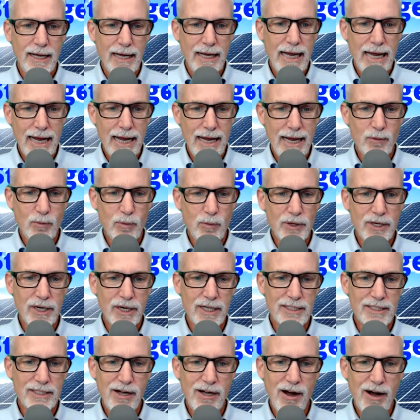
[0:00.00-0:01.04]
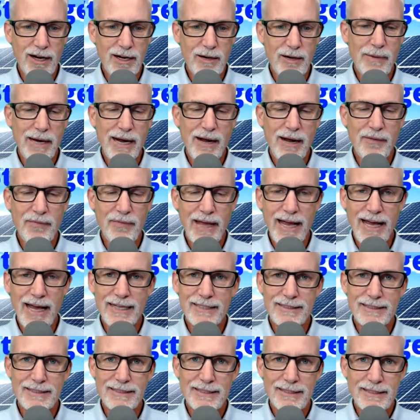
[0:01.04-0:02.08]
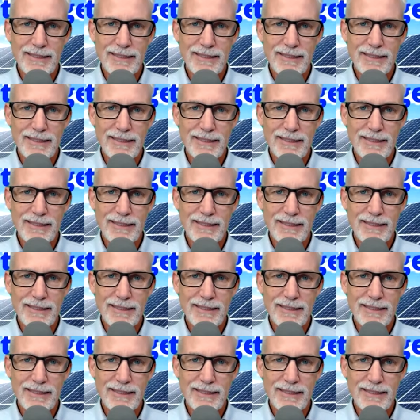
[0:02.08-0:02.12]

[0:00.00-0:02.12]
and we're going to talk about that.